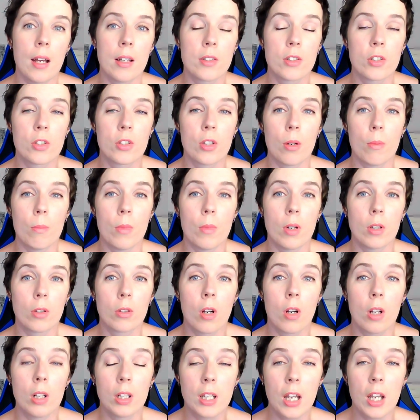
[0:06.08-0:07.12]
some
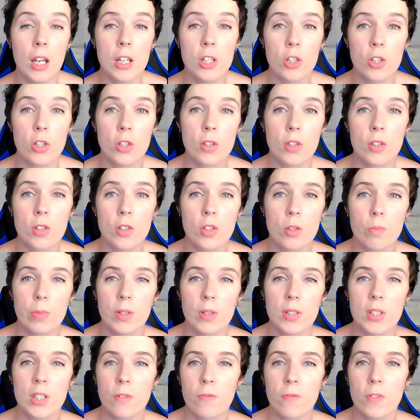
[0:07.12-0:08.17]
collocations
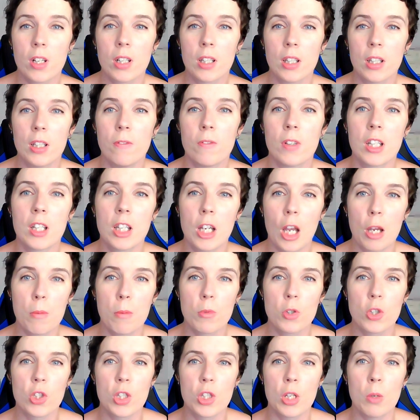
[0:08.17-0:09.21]
specifically for the
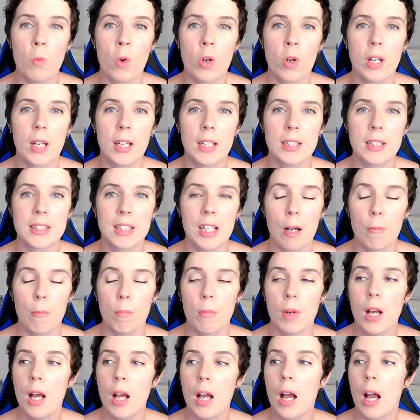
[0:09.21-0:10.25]
Cambridge C1 exam,
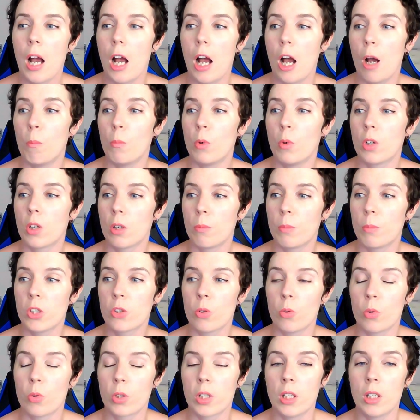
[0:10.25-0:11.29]
and we're going to be
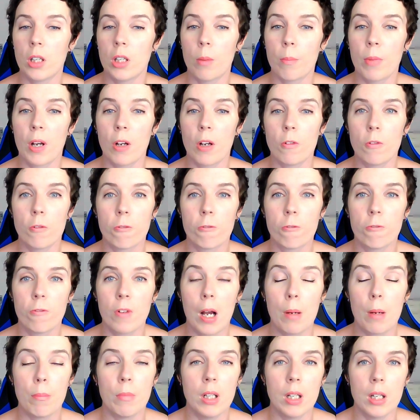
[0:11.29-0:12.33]
talking about
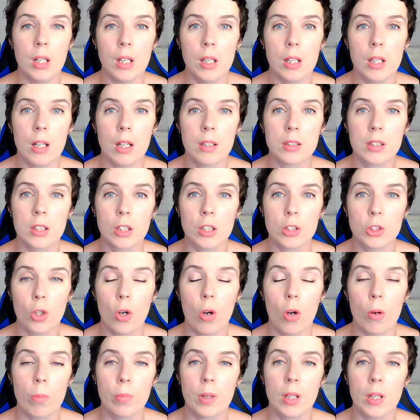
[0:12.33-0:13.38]
family. That's our
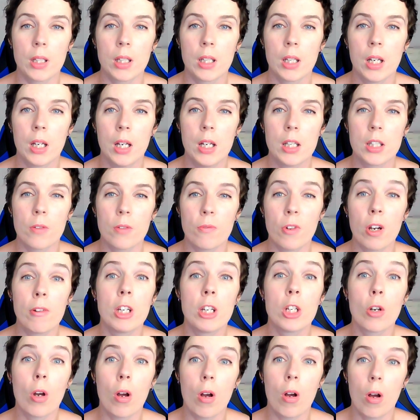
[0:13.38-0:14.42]
topic. It's a very
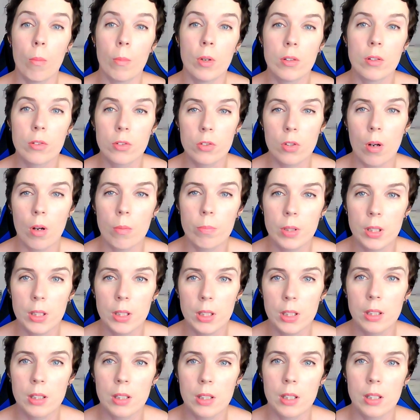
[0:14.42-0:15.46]
common topic
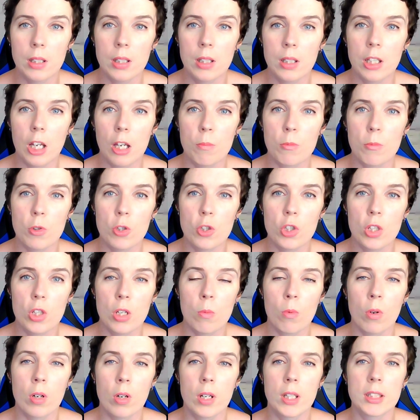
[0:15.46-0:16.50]
in the Cambridge
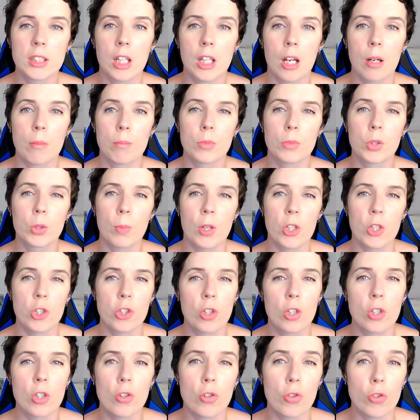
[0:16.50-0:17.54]
C1 exam,
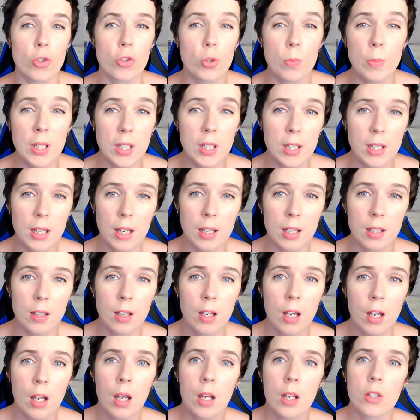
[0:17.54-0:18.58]
especially in your speaking.
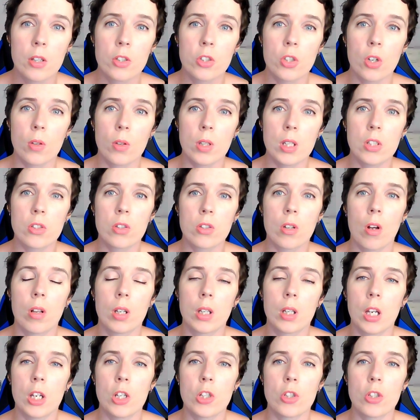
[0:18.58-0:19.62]
So these
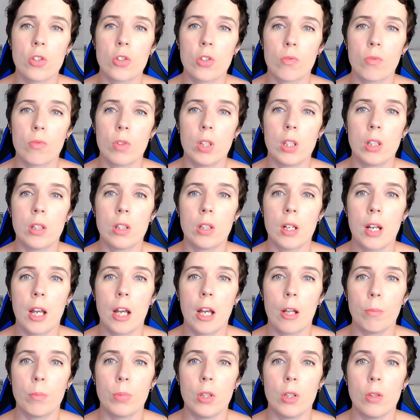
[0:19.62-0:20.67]
collocations are really going to
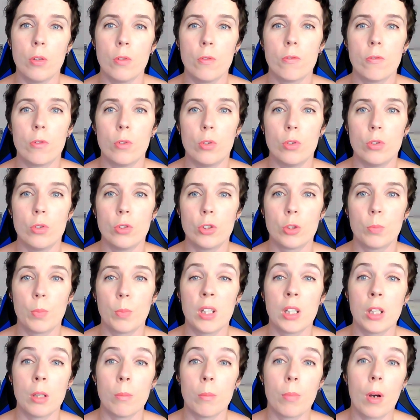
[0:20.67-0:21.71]
help you for
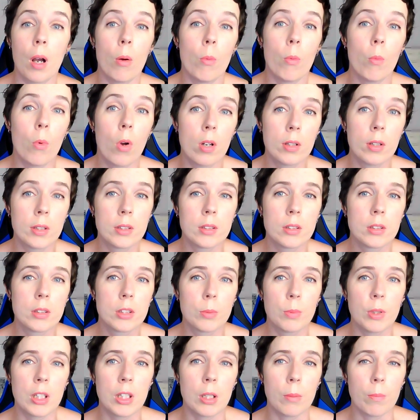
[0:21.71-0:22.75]
speaking part 1,
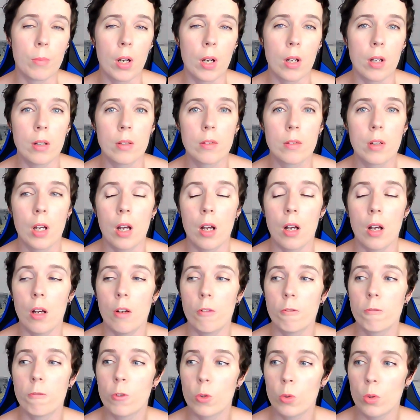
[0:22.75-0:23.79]
speaking part
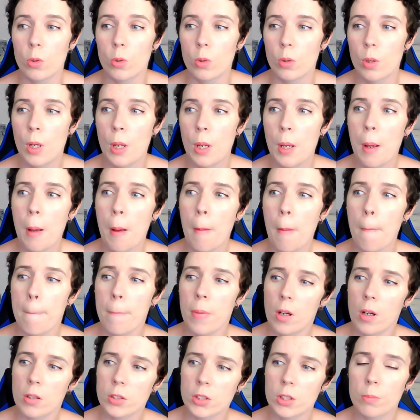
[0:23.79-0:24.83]
4,
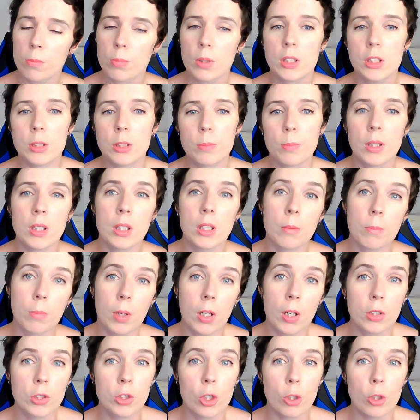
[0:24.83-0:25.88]
possibly speaking
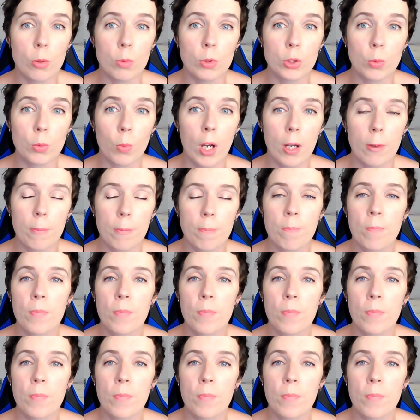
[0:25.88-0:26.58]
part 2 as well.